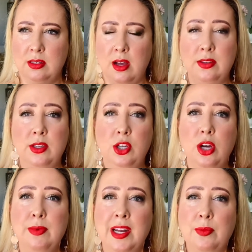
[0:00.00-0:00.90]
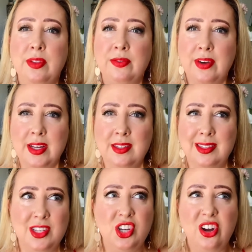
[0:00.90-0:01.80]
and you go meet up with friends and
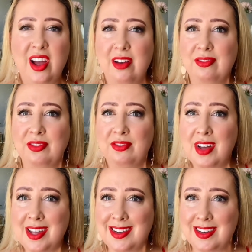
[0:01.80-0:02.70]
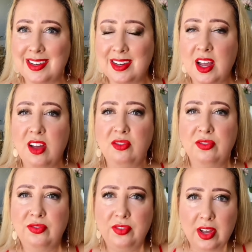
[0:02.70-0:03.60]
you go have fun.
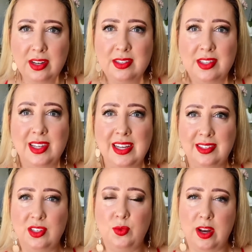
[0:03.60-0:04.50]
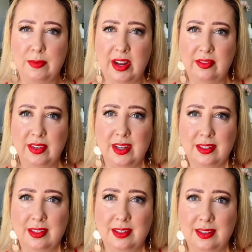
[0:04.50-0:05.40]
Fun is the easiest way to
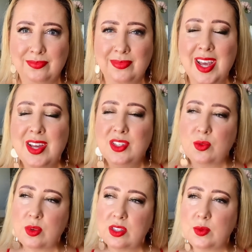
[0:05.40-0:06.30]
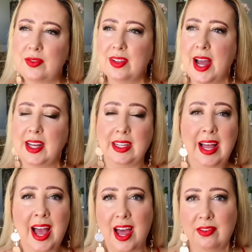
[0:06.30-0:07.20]
manifest. So once we've like
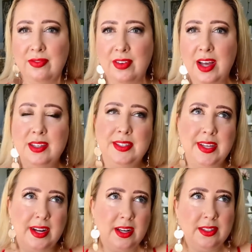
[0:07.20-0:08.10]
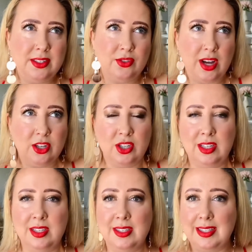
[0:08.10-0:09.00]
had fun, done our
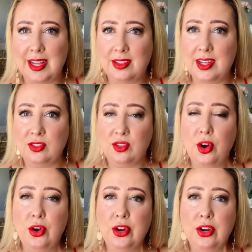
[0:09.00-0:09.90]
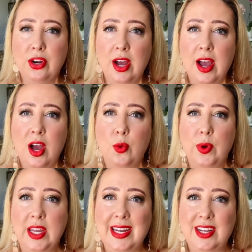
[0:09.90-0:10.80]
distractions, let things go, we
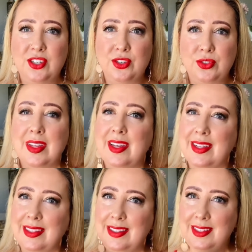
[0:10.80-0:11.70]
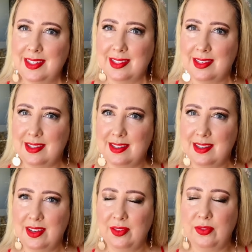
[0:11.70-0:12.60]
need to listen
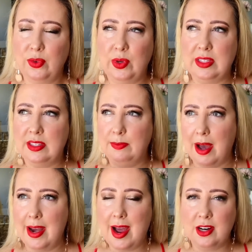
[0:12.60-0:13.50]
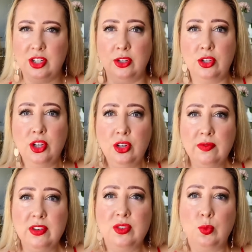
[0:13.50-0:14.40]
for inspired action. The
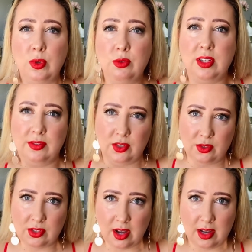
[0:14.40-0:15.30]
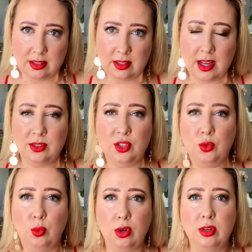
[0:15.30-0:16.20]
universe will give you signs as to
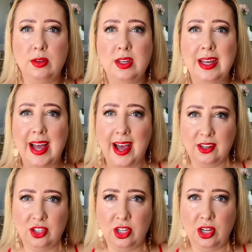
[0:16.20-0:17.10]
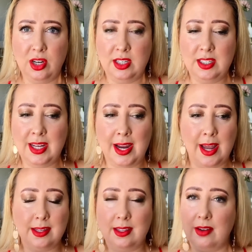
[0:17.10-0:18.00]
what action you need to take
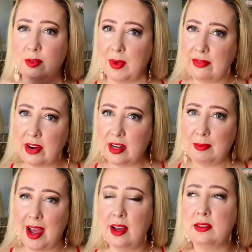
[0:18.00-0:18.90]
next. Like for my friend in my house,